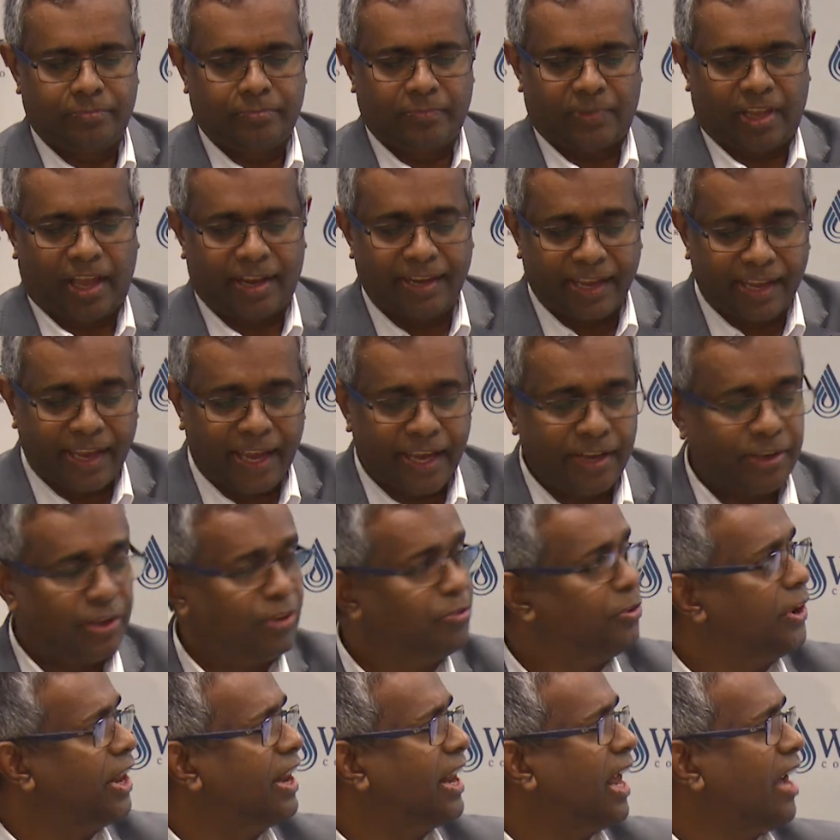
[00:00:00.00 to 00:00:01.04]
And again, you
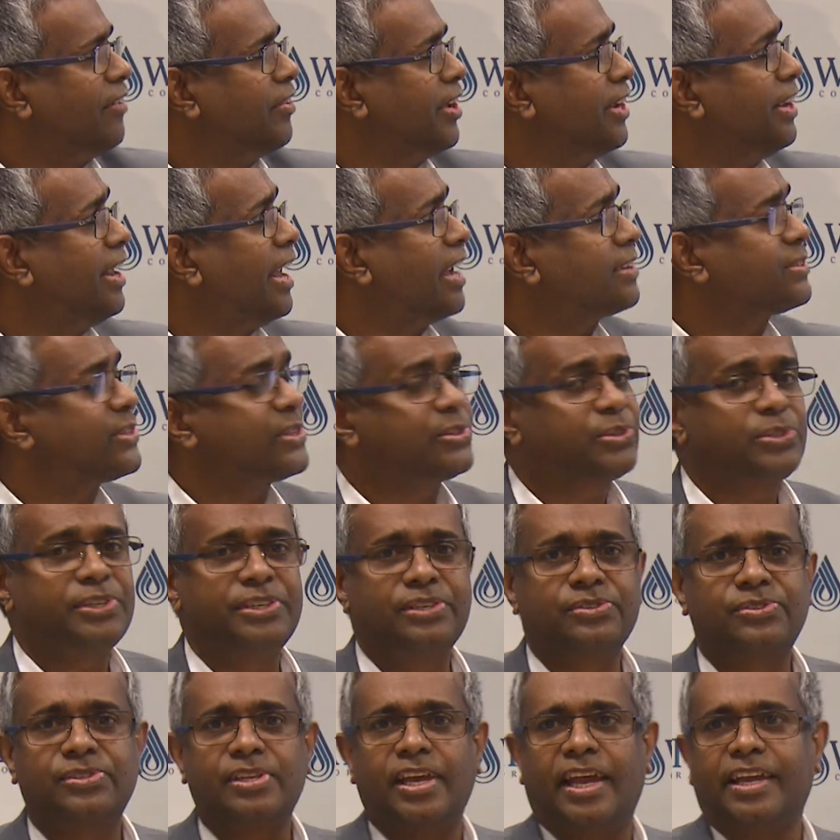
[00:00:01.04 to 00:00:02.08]
wouldn't have any access to
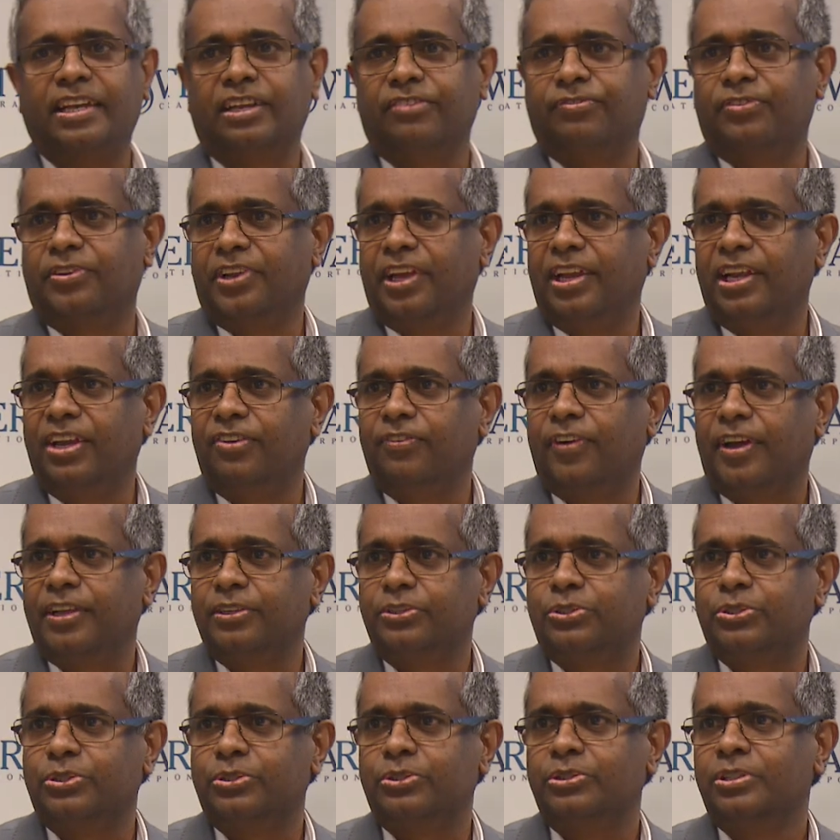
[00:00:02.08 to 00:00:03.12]
inside if you really
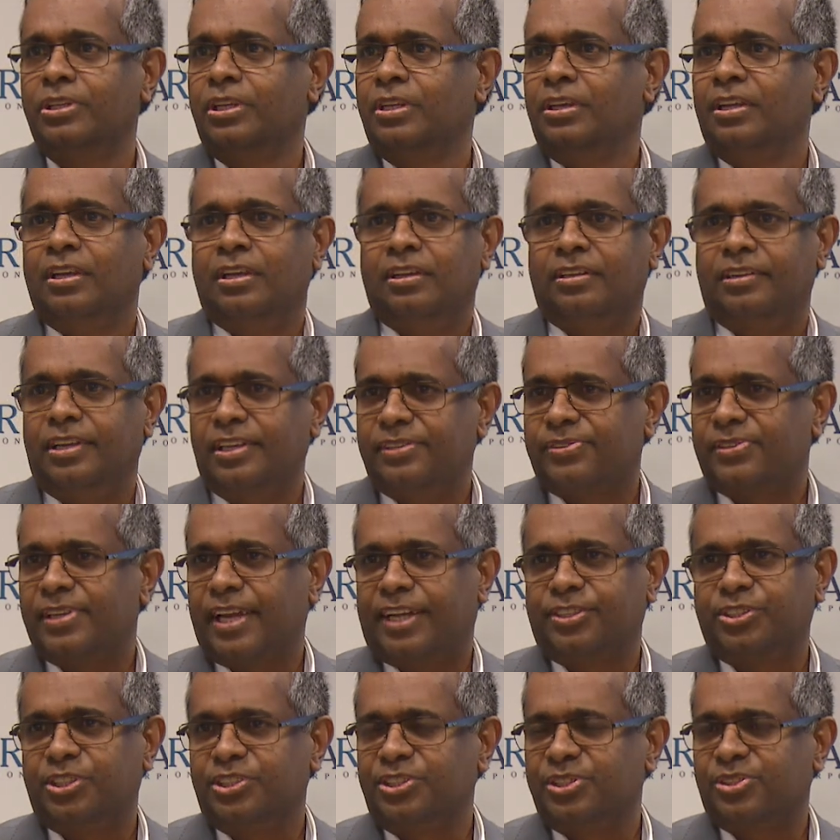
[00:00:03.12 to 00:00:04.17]
want to.
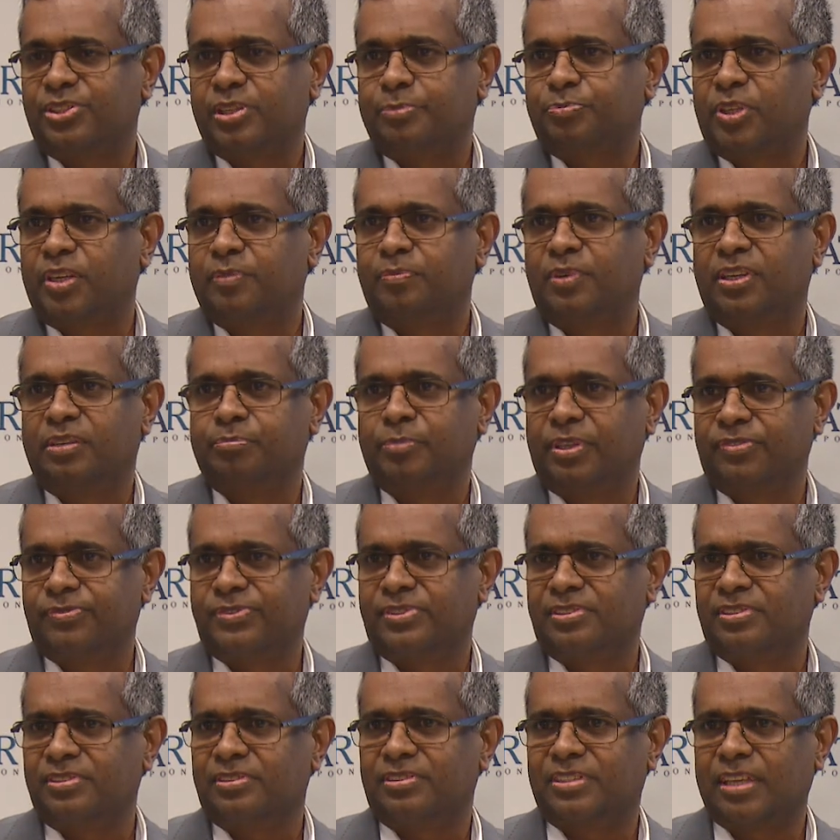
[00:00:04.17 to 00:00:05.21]
Dislodging is a problem if
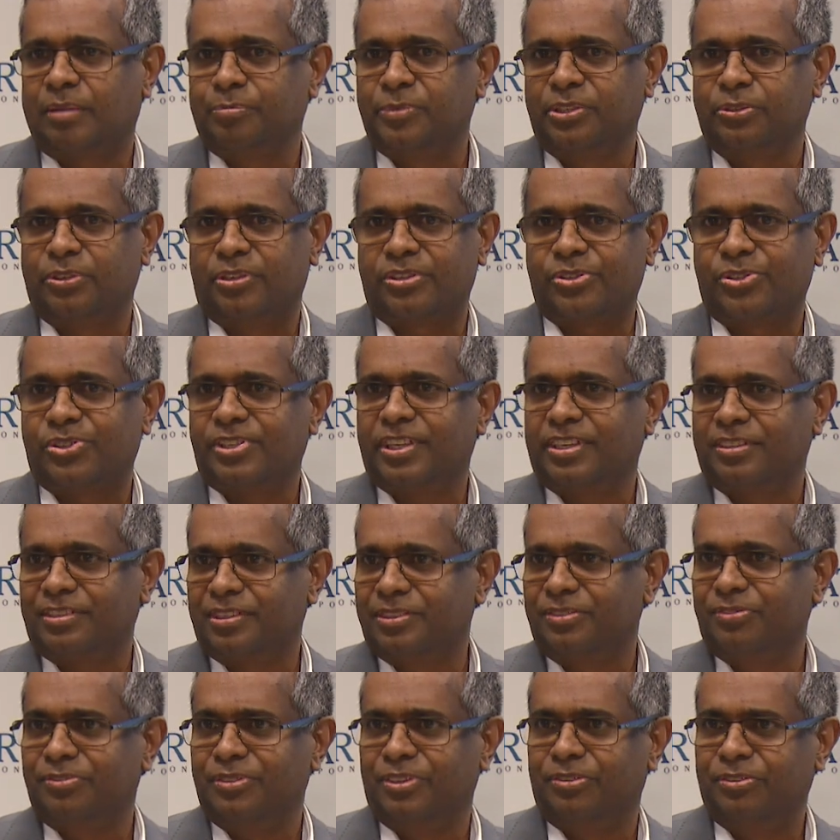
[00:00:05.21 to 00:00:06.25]
something got stuck.
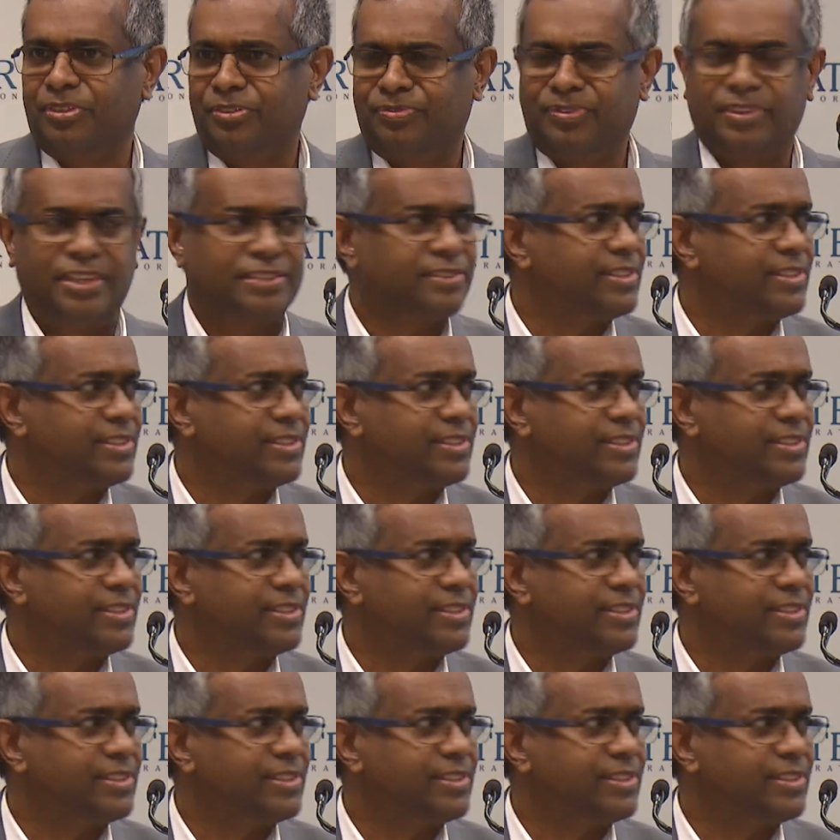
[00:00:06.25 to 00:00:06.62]
If the